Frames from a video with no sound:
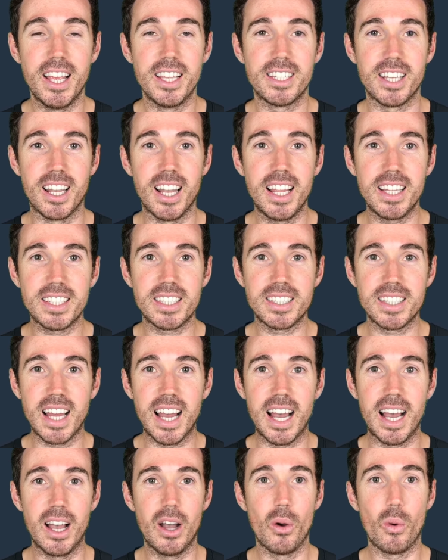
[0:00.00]
So let's
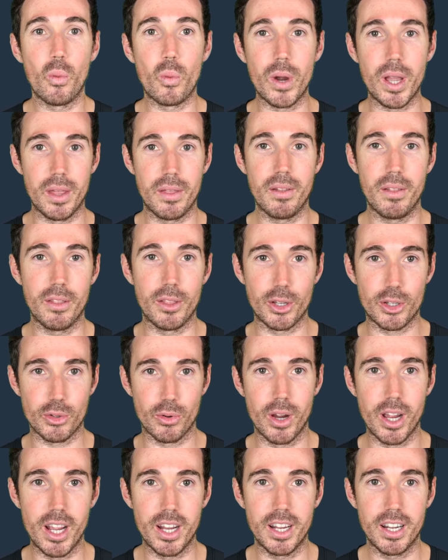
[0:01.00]
start with the
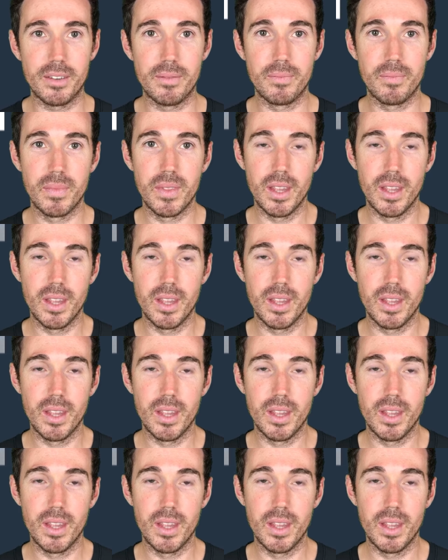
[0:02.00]
training.